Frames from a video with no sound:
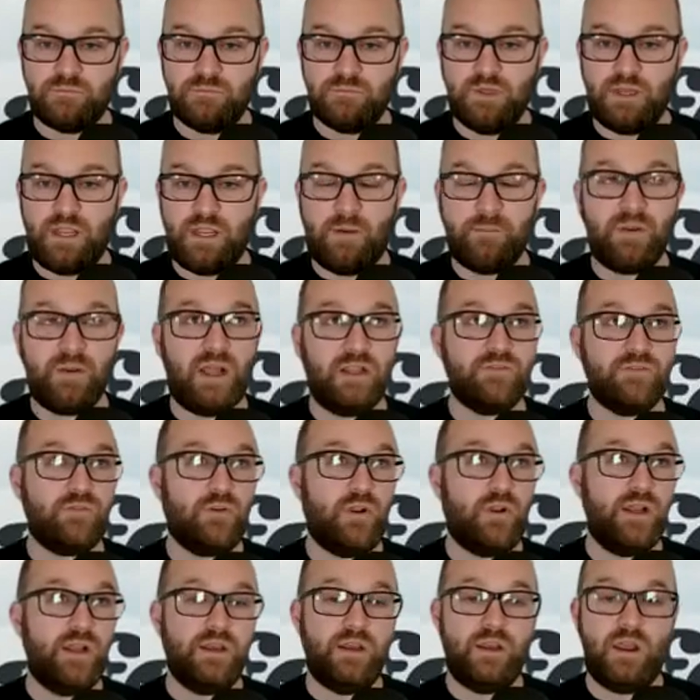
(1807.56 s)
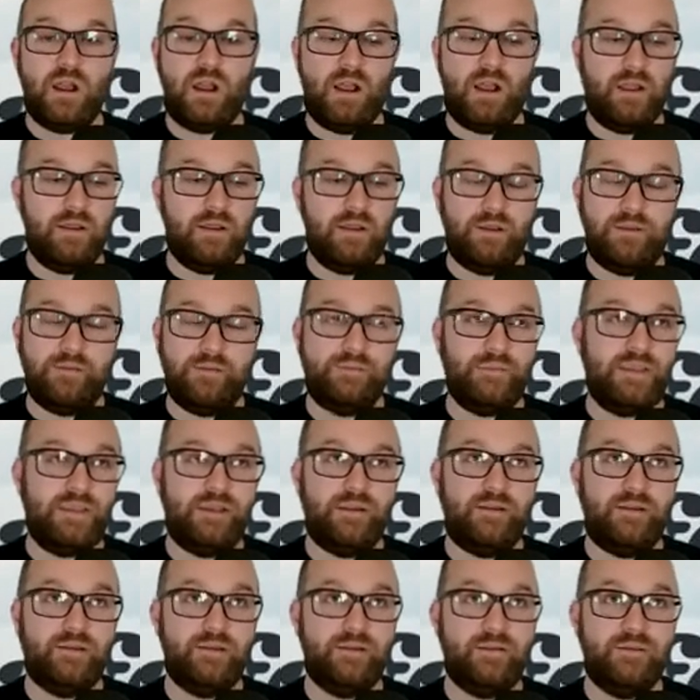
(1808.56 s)
I'm not trying to not. I
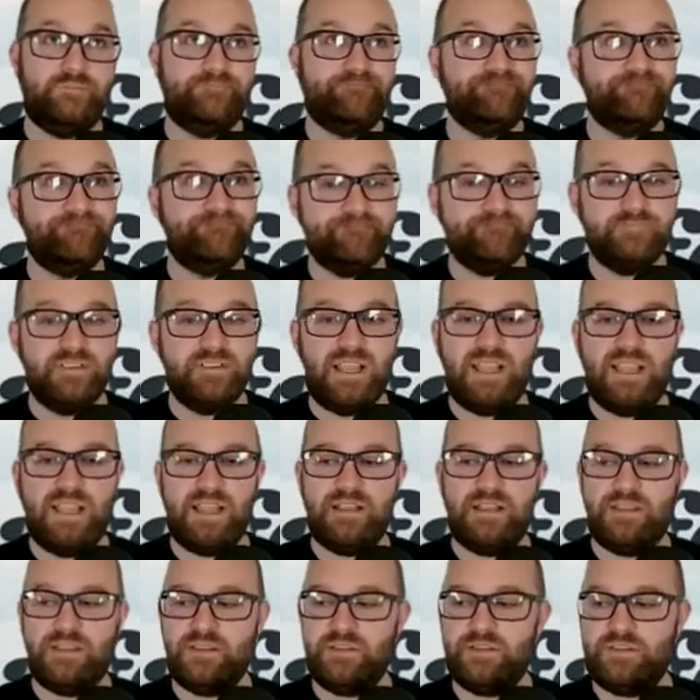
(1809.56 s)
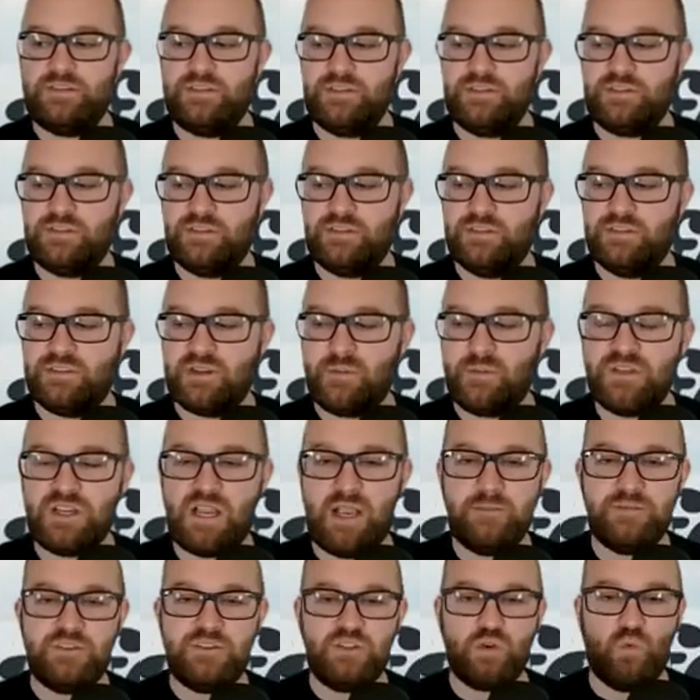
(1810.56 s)
mean, it just
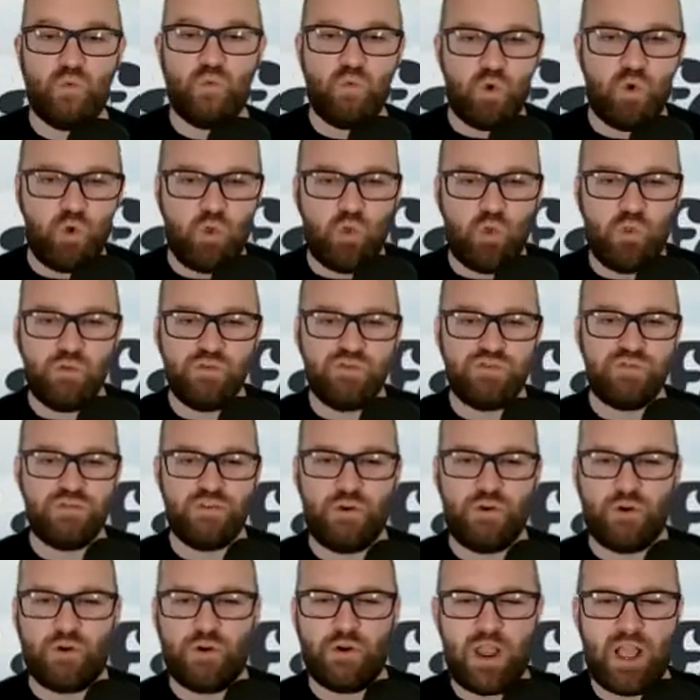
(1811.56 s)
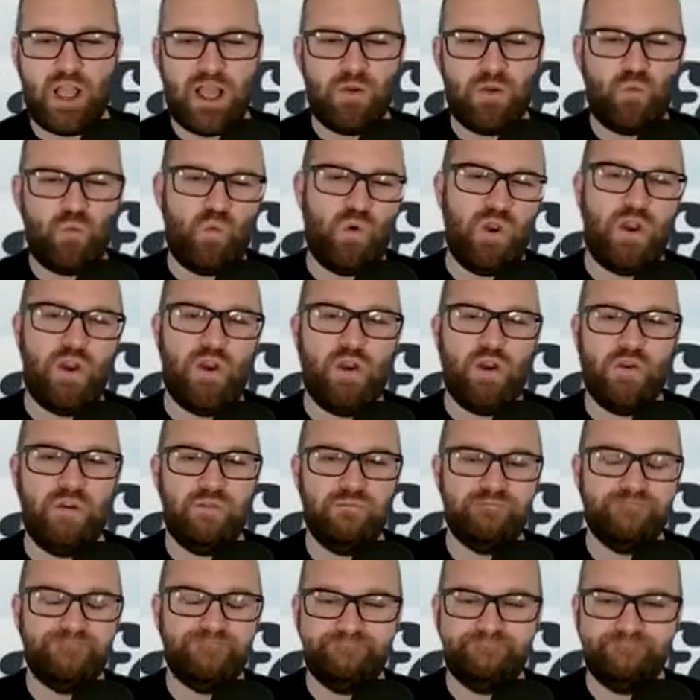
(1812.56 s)
sometimes the roles are not where
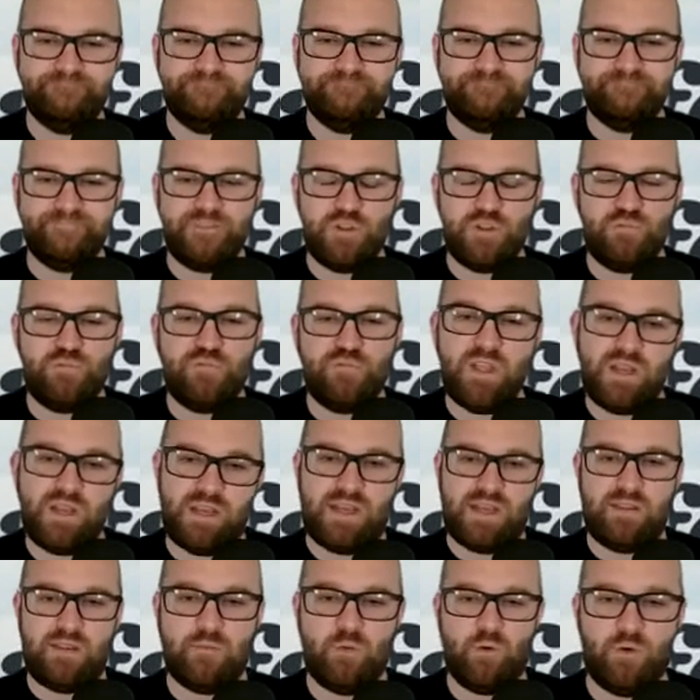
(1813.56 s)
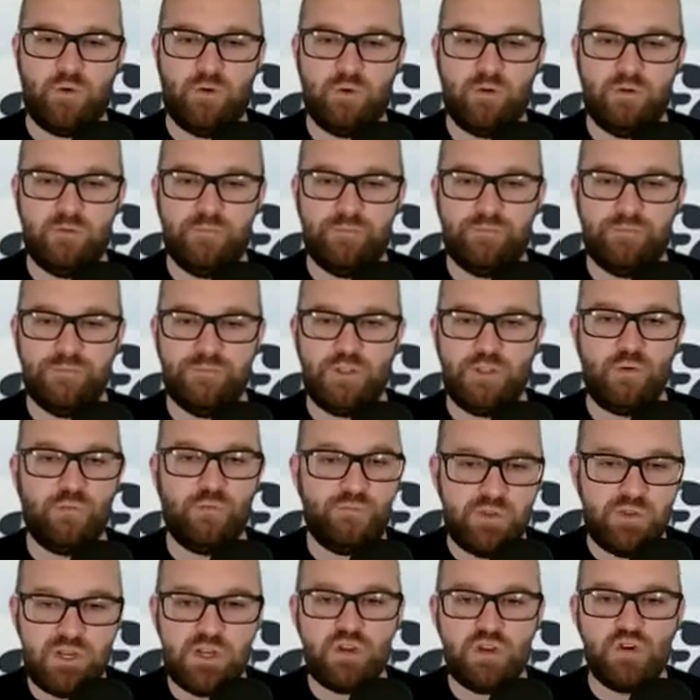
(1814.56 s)
you fit anymore. You don't
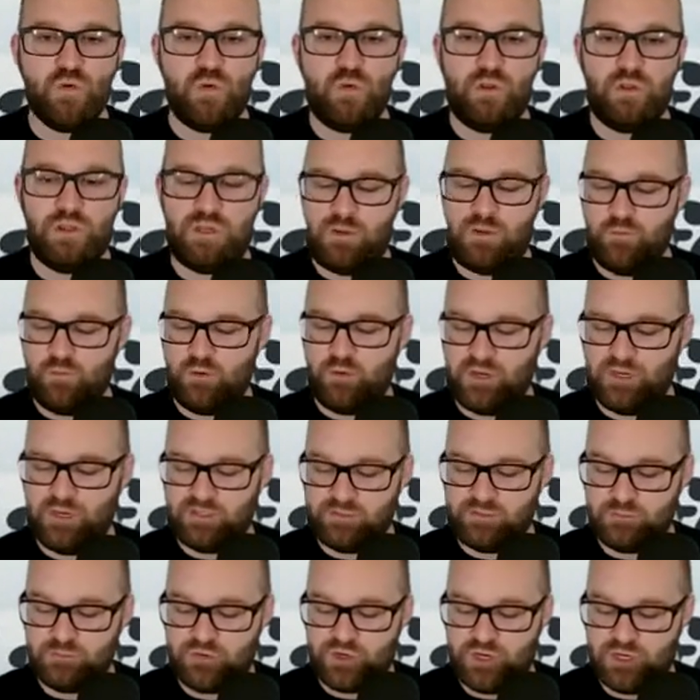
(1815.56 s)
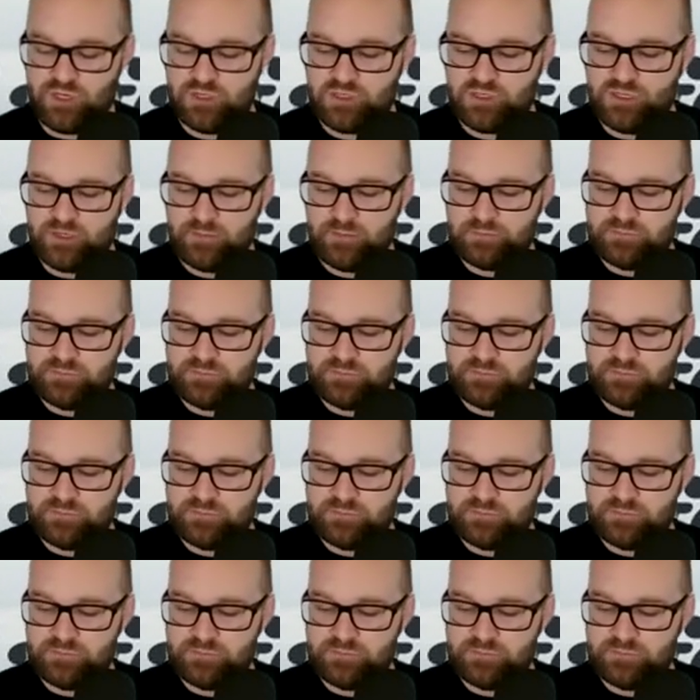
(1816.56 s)
fit in your role anymore, I guess I'm trying to say.